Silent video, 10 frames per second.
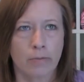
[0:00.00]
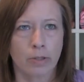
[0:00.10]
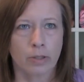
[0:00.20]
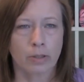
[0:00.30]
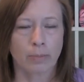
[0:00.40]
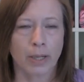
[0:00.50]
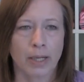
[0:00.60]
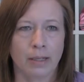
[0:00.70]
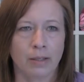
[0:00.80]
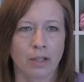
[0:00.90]
which is a
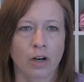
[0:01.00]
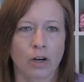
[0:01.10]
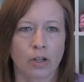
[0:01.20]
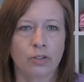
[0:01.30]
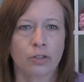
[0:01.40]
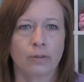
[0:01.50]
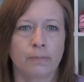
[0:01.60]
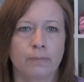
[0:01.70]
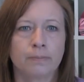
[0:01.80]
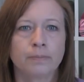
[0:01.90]
pain in the arse.
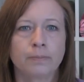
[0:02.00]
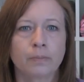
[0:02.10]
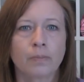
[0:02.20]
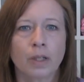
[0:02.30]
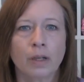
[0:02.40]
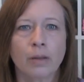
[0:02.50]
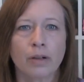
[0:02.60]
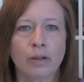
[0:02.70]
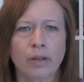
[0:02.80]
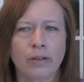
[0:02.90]

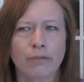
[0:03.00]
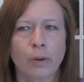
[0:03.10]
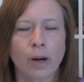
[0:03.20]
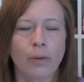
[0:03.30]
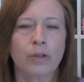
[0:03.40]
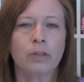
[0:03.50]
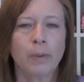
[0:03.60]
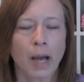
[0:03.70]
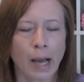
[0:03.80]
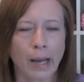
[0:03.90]
They're like 4 hours
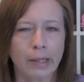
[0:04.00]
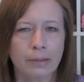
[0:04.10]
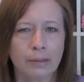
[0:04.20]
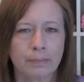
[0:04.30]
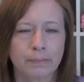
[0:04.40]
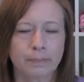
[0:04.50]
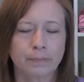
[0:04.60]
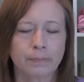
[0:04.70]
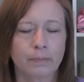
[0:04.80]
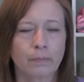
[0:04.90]
behind,
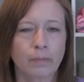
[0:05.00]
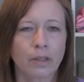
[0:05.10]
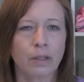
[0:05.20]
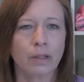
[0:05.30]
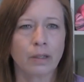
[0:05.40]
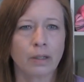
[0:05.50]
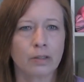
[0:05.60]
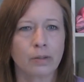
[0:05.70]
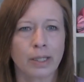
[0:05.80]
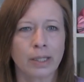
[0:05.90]

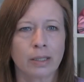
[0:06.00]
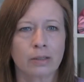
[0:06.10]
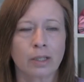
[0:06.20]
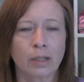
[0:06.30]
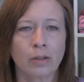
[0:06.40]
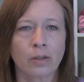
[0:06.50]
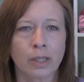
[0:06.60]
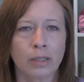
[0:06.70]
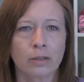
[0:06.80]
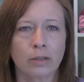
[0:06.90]
so I can't start
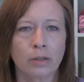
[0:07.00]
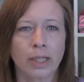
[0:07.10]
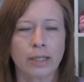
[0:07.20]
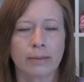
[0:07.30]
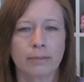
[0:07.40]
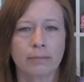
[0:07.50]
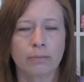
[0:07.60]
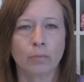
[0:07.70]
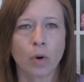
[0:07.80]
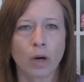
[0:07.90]
calling until like
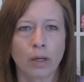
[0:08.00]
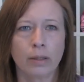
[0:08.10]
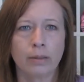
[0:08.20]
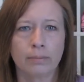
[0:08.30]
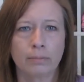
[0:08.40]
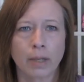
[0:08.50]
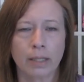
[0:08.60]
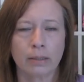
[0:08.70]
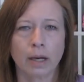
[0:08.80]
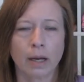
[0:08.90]
1
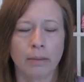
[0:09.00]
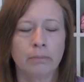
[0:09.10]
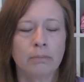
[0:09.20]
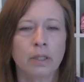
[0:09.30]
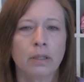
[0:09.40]
my time.